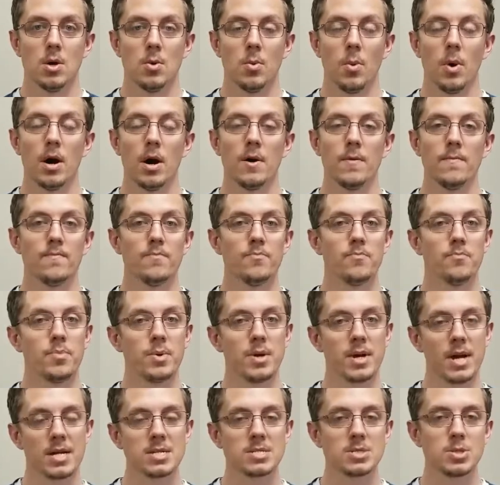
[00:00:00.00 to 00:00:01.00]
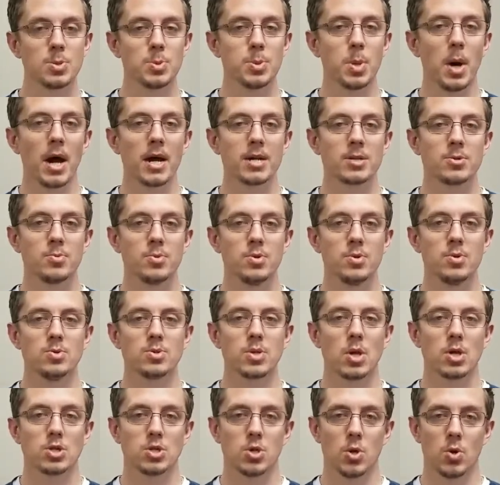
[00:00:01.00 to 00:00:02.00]
Well, because of the fact that we
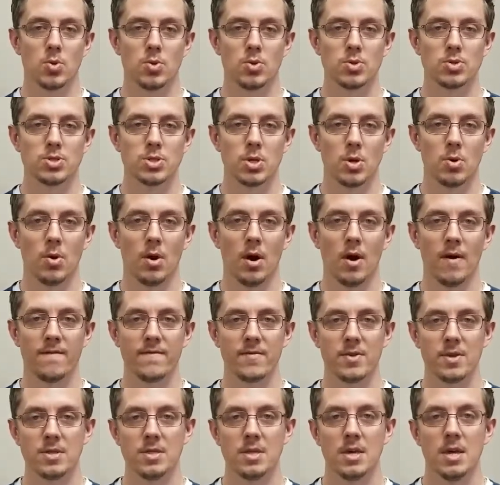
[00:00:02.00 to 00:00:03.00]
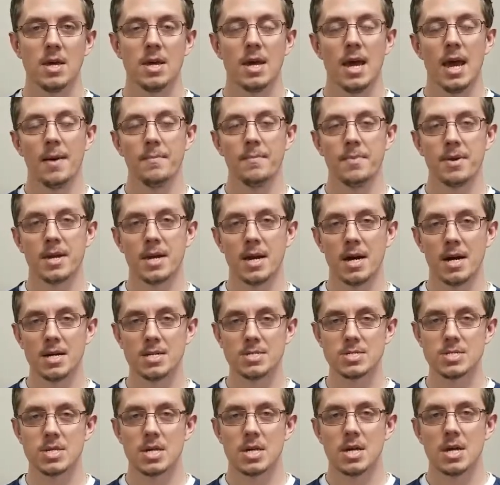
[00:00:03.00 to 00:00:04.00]
use our shoulders so often, and
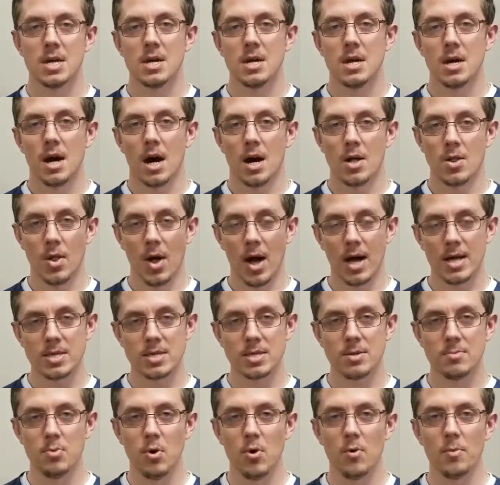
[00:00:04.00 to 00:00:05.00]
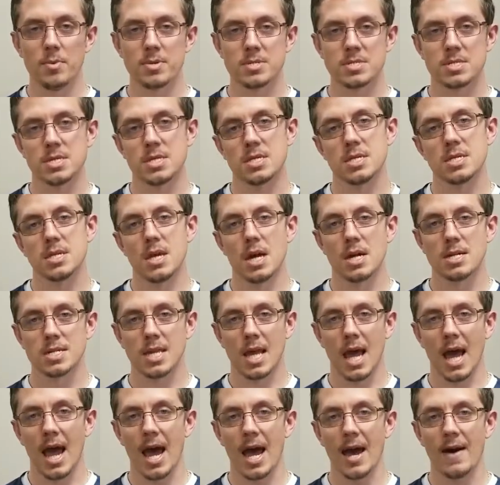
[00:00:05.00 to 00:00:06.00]
because a lot of the movements that it does
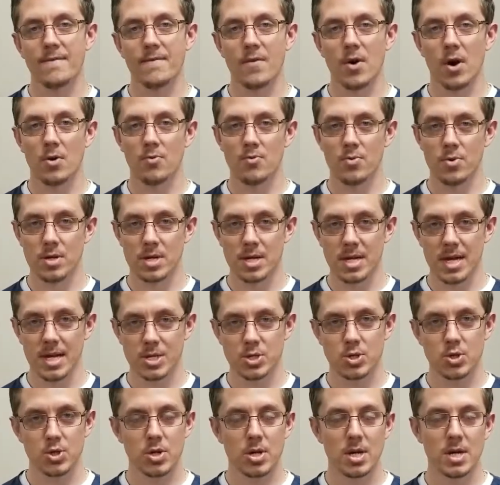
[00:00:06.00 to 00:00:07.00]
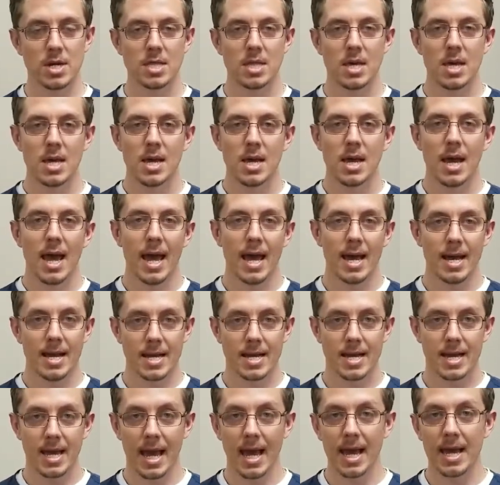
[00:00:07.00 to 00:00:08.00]
have are really intricate
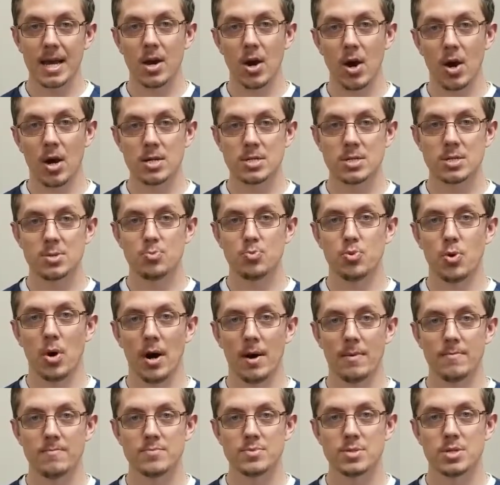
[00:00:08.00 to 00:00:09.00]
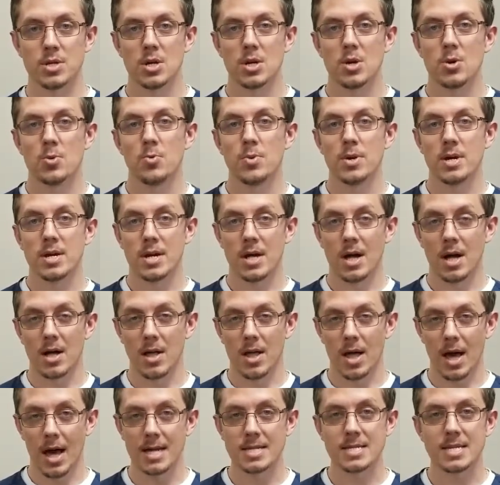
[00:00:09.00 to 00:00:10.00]
and can cause some problems, we can a
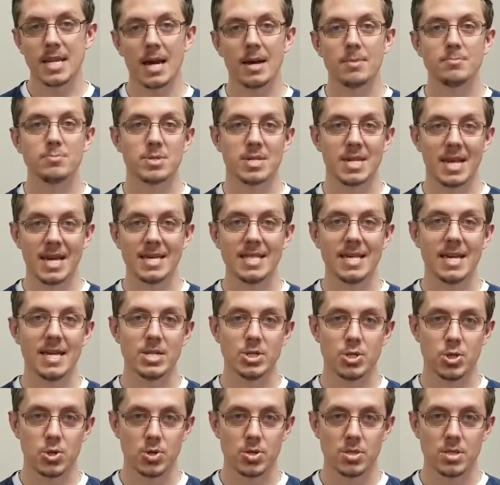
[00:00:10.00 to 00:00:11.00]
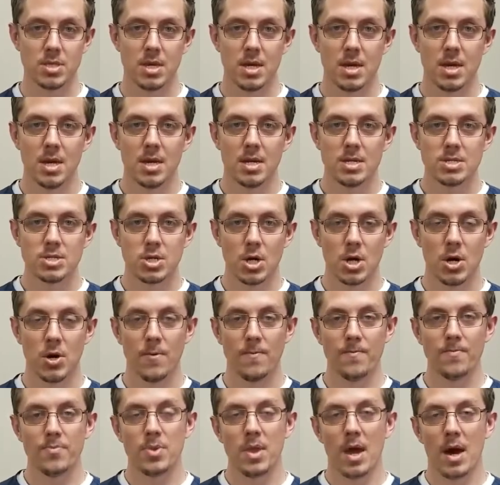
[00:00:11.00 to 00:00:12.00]
lot of times get injured.
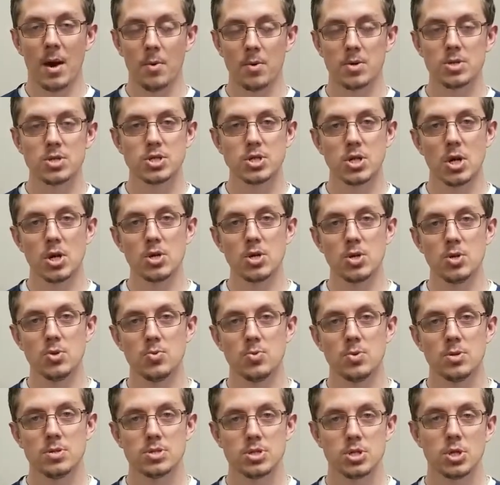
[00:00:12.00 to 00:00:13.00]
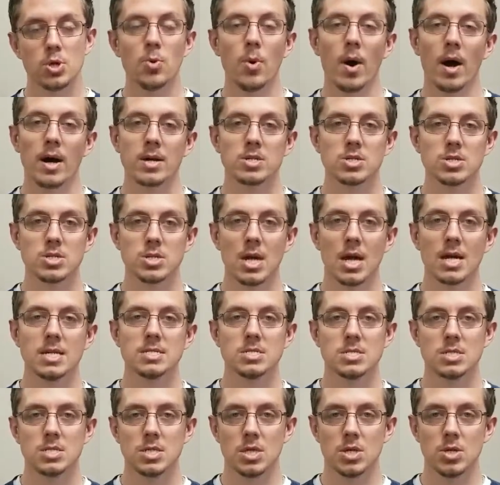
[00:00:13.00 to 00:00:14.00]
So I want to show you 2
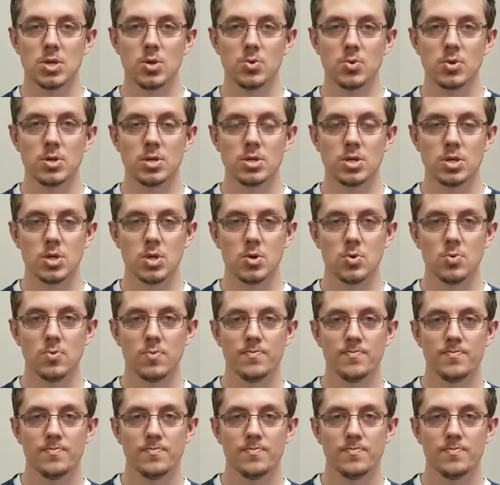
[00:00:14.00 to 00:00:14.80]
exercises that you can do